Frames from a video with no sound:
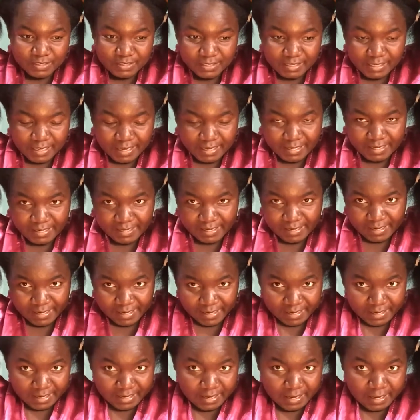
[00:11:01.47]
like
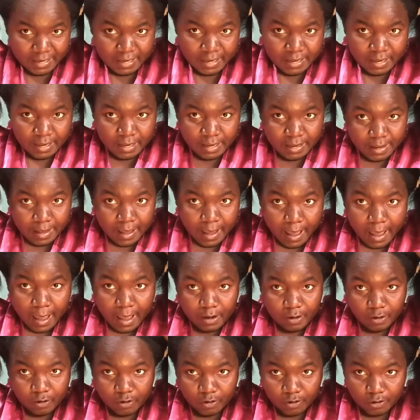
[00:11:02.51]
a
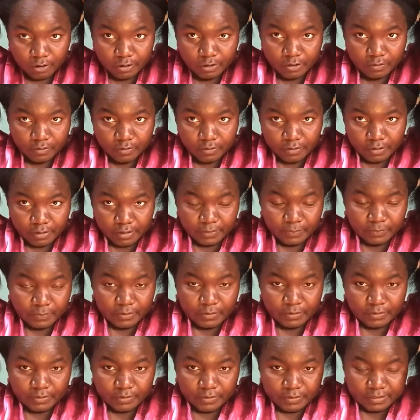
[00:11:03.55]
conroid
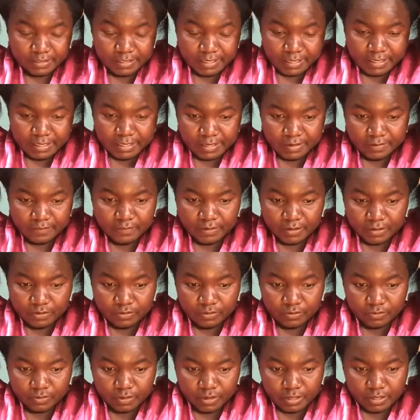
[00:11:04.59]
because I never
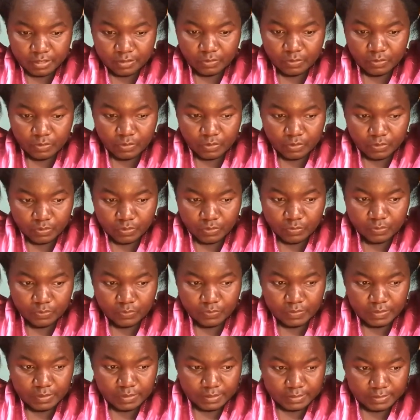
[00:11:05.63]
knew I could do
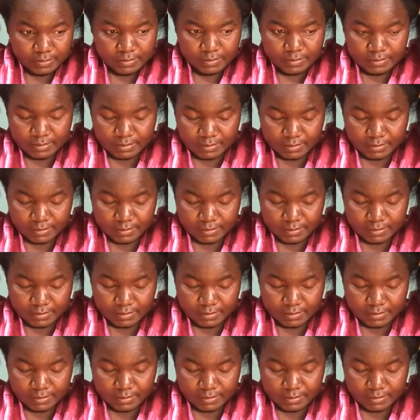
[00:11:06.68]
this.